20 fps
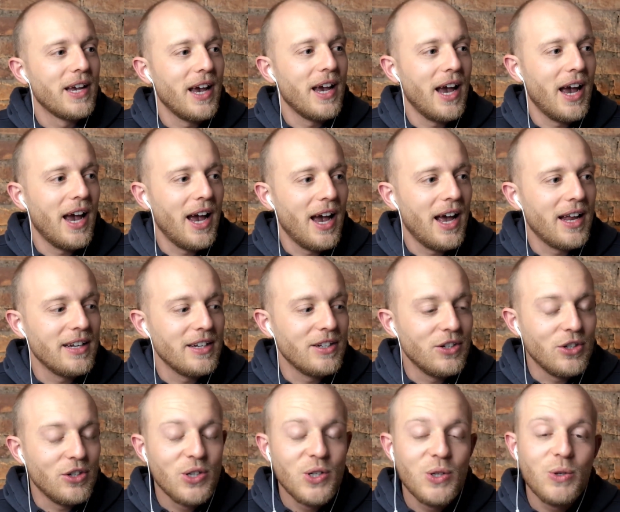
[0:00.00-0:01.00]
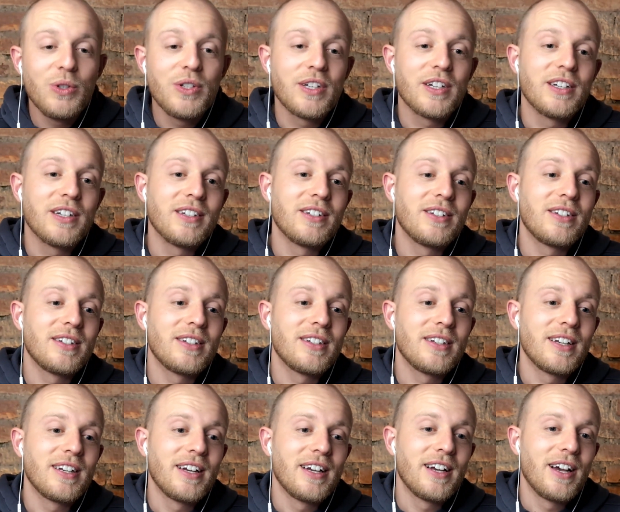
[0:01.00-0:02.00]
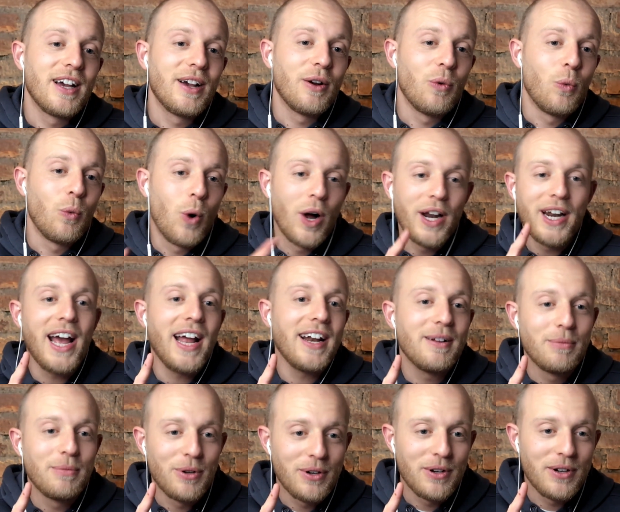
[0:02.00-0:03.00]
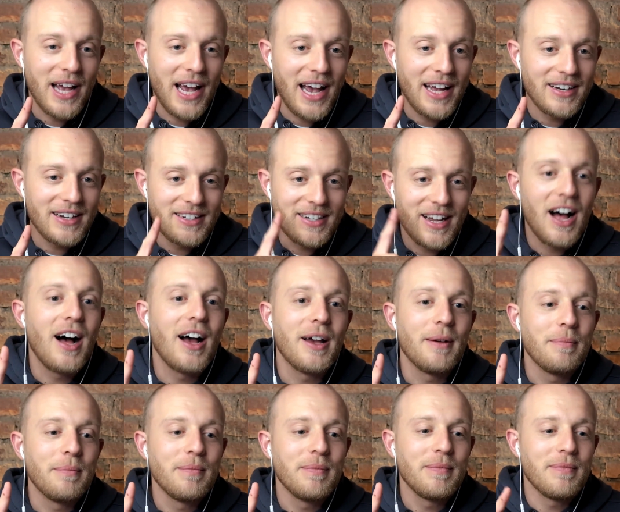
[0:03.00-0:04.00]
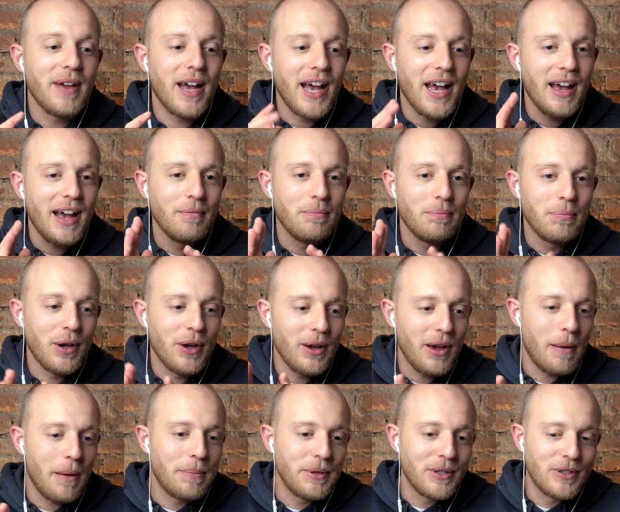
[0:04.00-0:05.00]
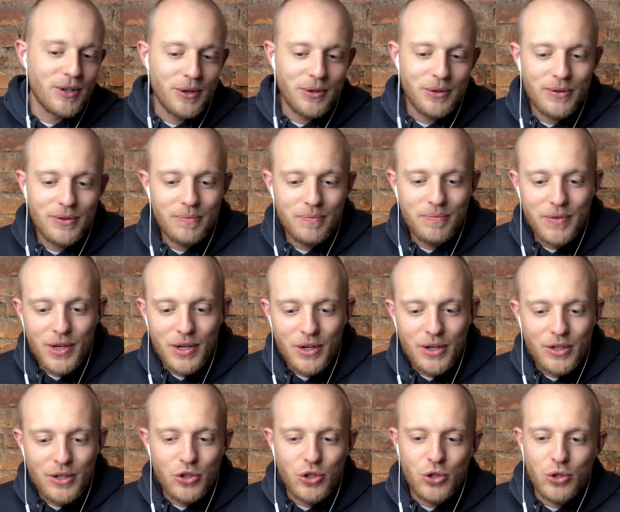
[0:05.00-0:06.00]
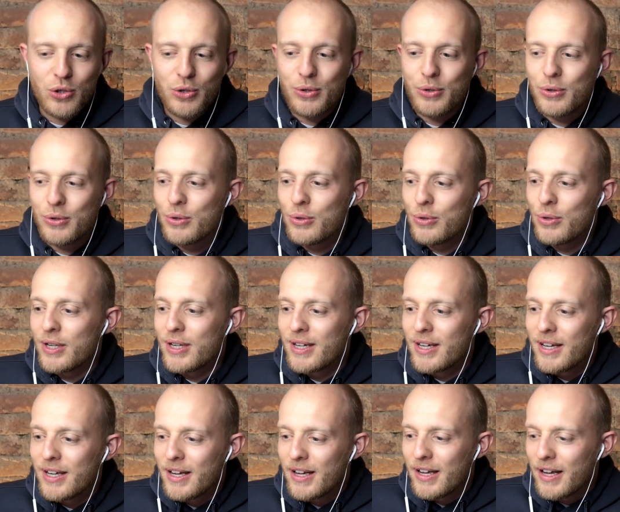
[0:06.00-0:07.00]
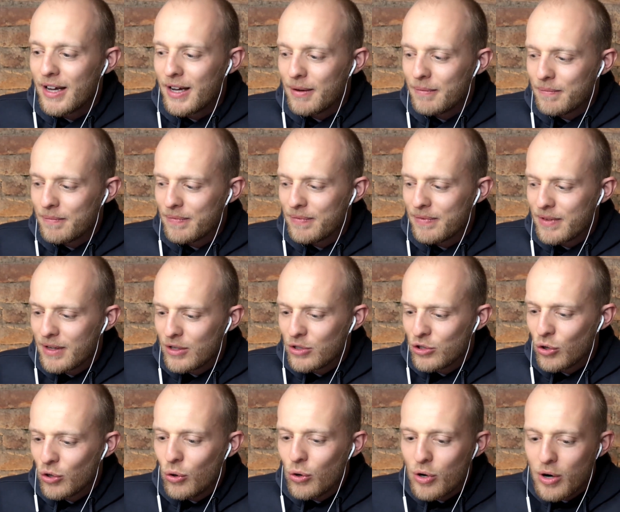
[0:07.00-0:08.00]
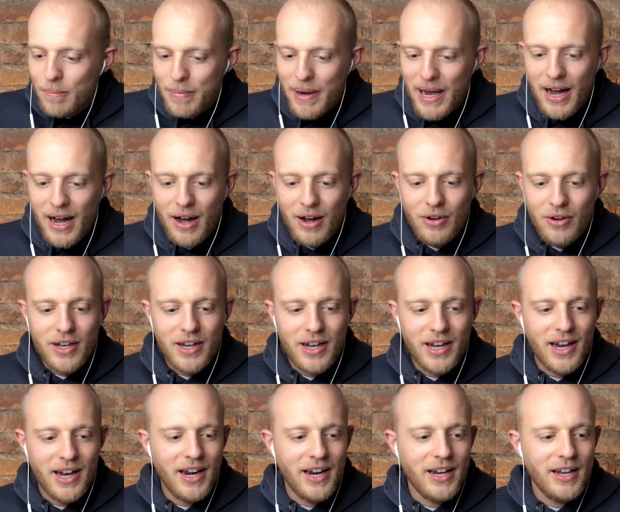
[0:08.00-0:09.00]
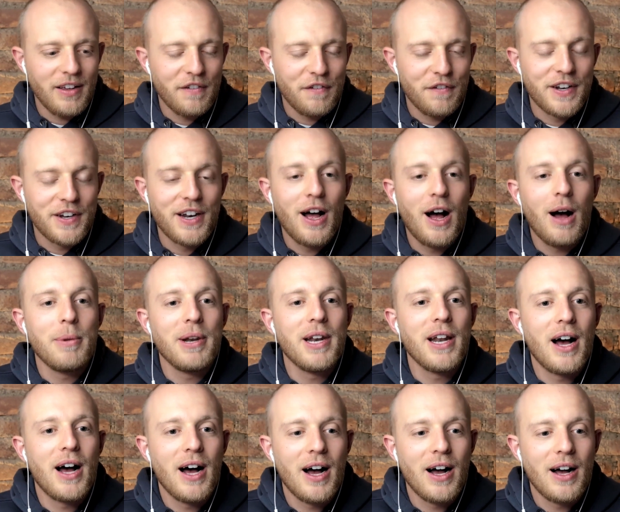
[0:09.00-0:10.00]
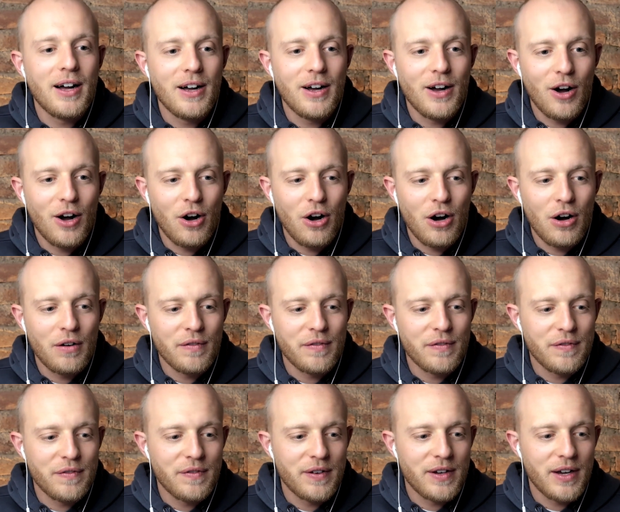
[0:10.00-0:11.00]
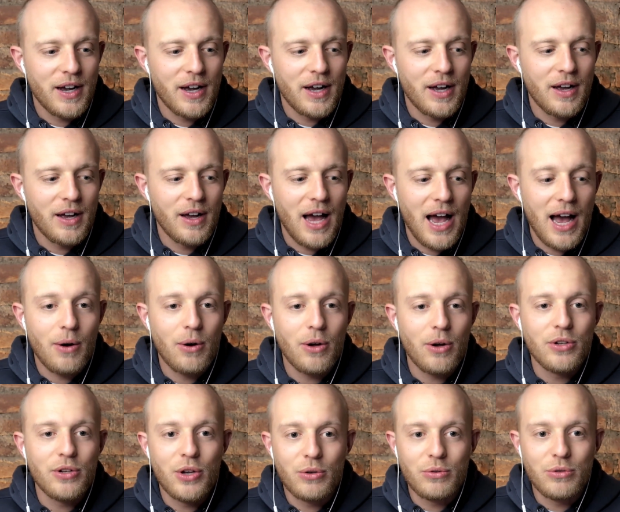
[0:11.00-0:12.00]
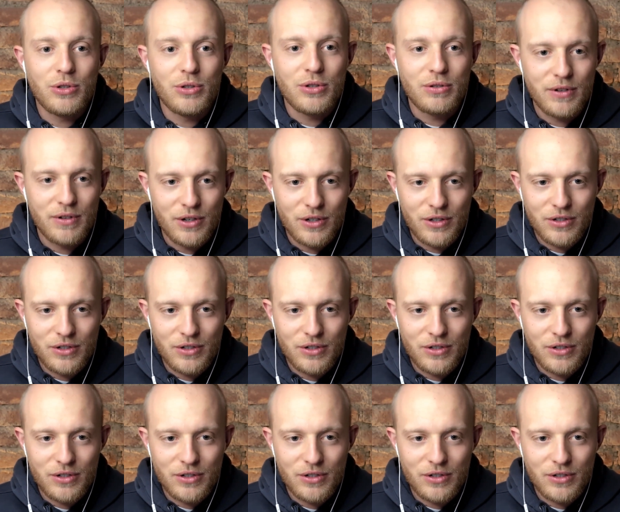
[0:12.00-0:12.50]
And it uses one animal at a time per episode to talk about a phenomena of our known universe.